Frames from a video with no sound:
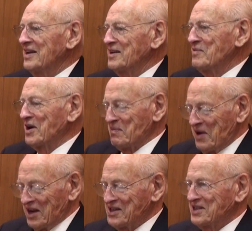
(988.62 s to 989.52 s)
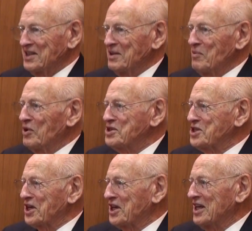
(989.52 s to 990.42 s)
to make matters a little more
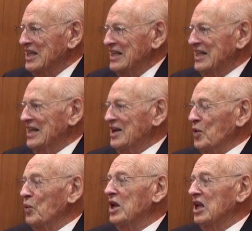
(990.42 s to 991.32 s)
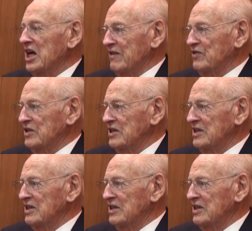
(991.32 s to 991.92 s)
sticky, we left